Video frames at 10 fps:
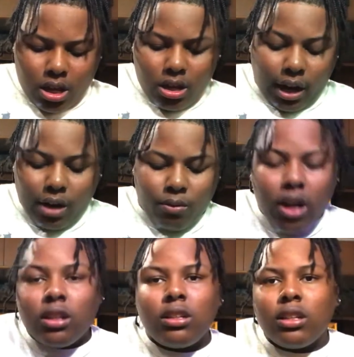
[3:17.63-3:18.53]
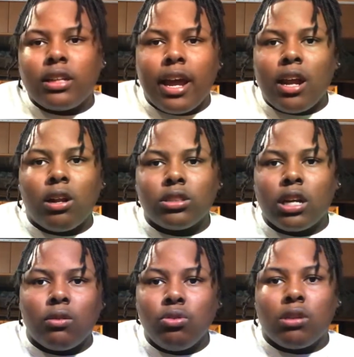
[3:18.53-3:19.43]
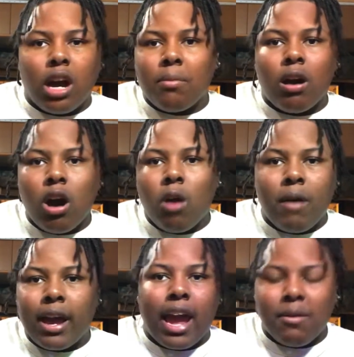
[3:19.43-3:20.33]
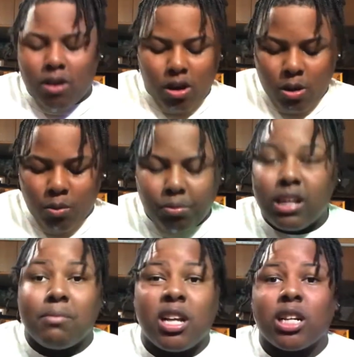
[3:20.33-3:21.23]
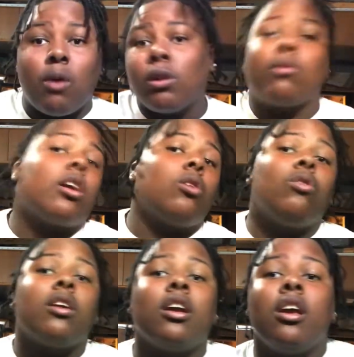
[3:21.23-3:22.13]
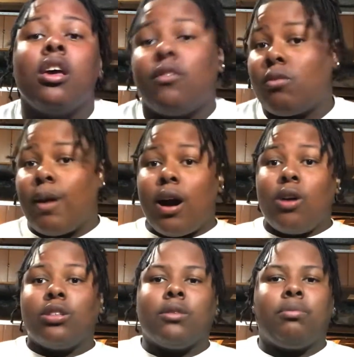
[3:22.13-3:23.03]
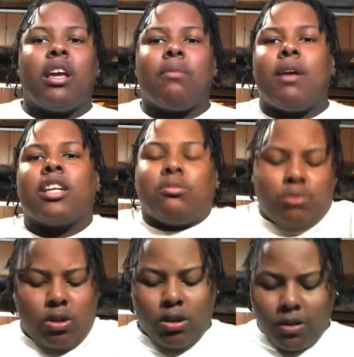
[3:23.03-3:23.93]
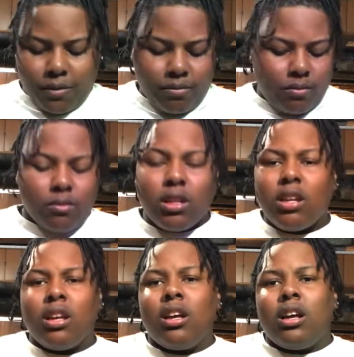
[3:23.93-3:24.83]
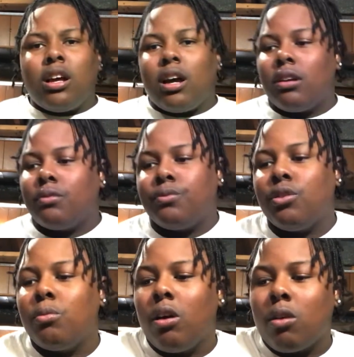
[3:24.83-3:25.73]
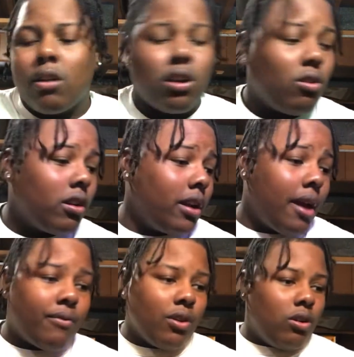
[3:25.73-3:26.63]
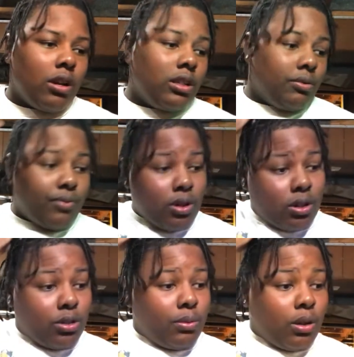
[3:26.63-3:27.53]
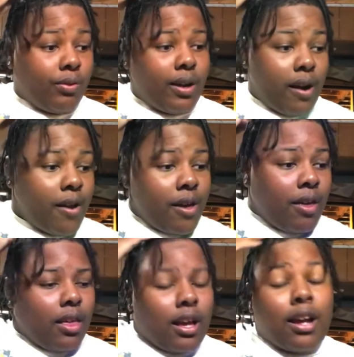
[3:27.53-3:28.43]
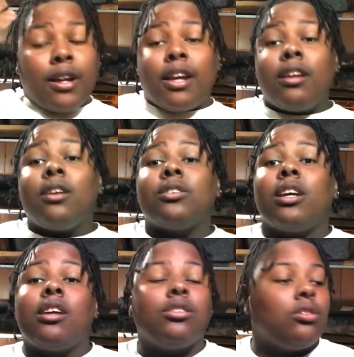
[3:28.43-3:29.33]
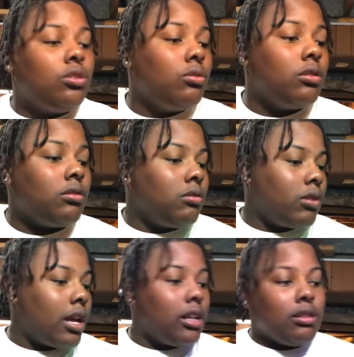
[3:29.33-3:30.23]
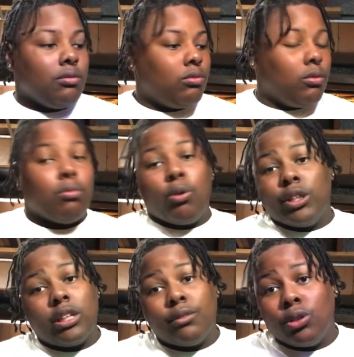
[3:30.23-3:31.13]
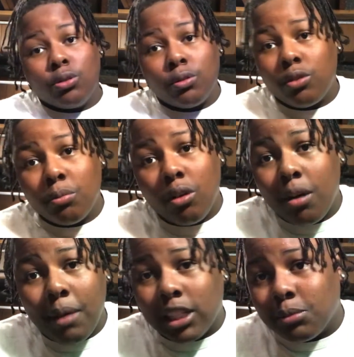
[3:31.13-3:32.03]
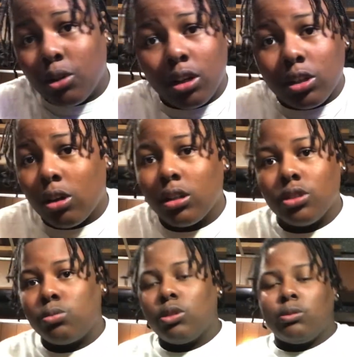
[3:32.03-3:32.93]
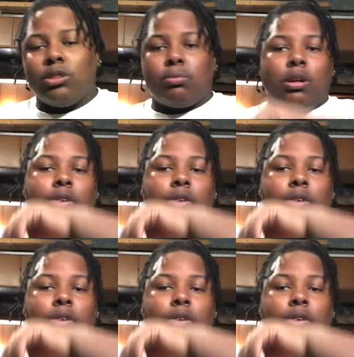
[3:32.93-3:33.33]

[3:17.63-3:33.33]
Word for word: like a regular little day, you know what I'm saying? When you come home, I came home playing basketball. I went around the corner from my house, played basketball, football around the corner in that field. It's a field that used to be over there. And you know what I'm saying? Do what Cali boys up do. Football, basketball, all the little sports we used to play